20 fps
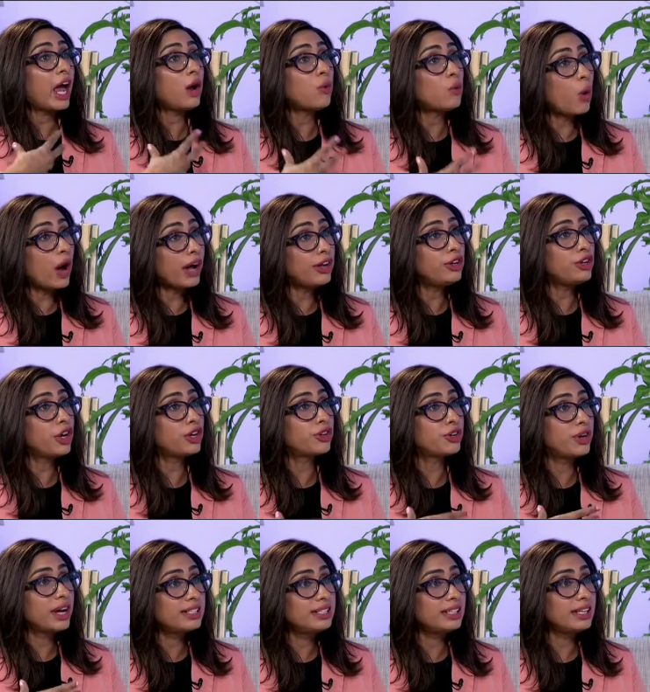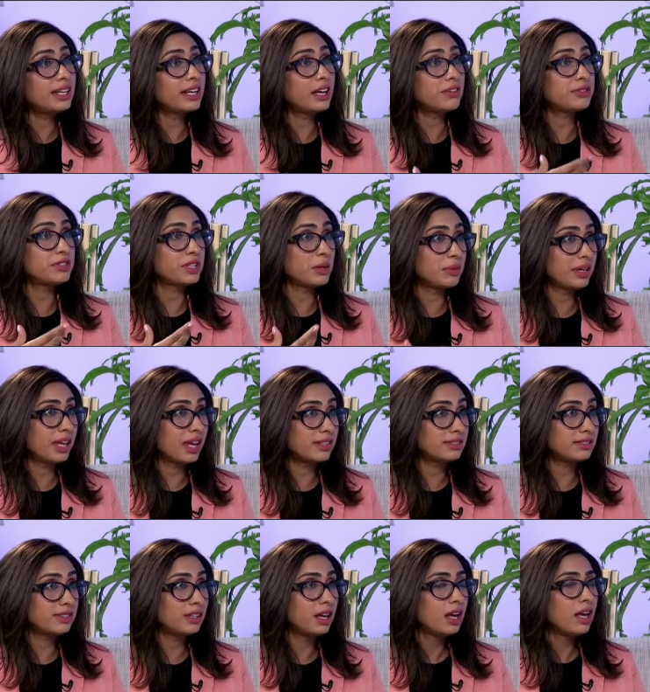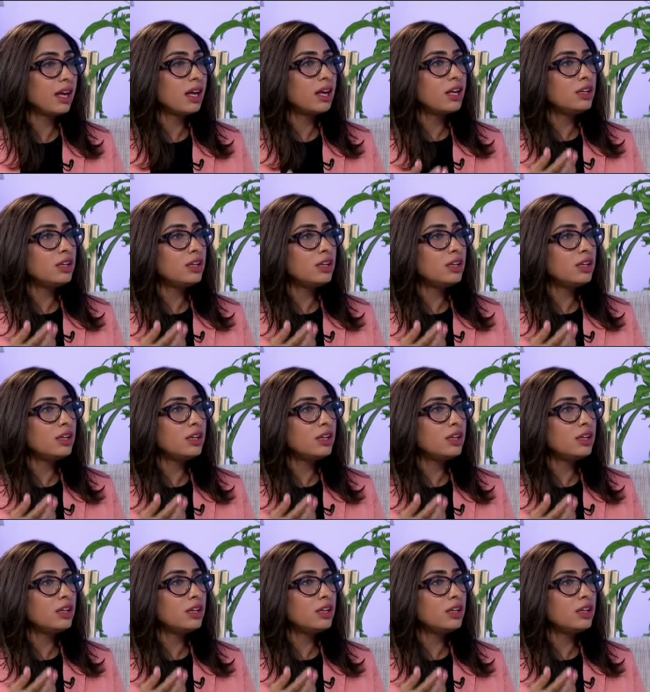and why you're not creating enough stomach acid.